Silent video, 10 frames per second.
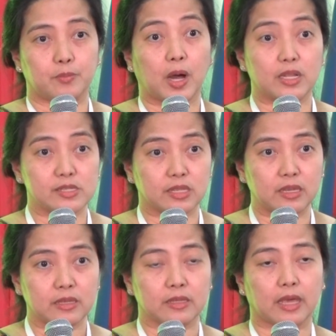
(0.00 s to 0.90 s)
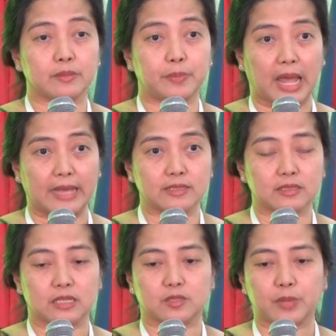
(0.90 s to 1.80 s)
policy and
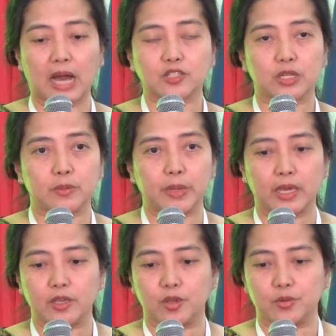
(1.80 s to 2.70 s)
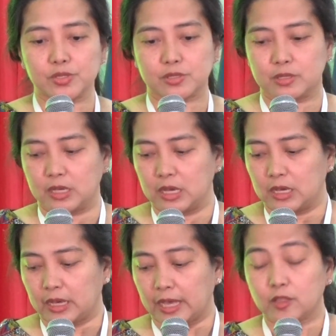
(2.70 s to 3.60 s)
plan that's actually being used
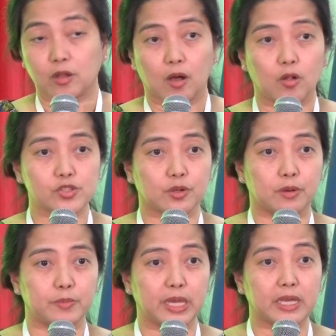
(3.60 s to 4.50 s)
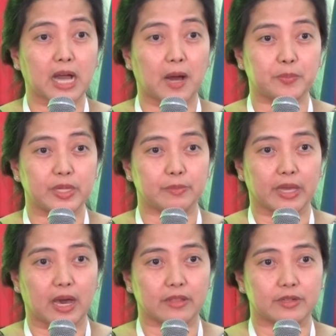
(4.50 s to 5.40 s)
and also being copied
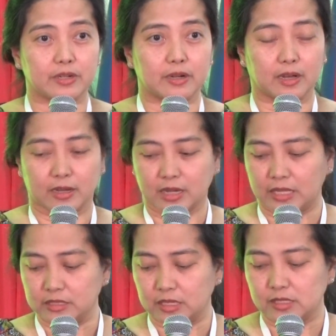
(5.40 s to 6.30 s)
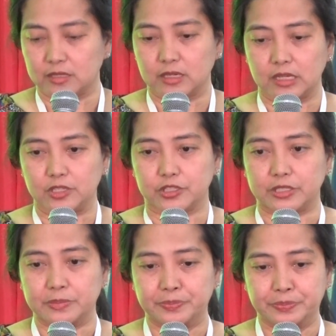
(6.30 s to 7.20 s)
by other countries in the
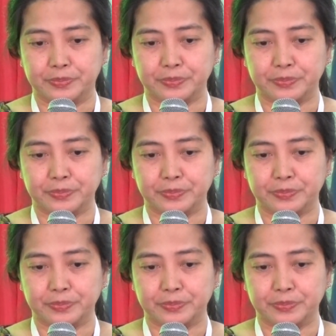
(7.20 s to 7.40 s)
region.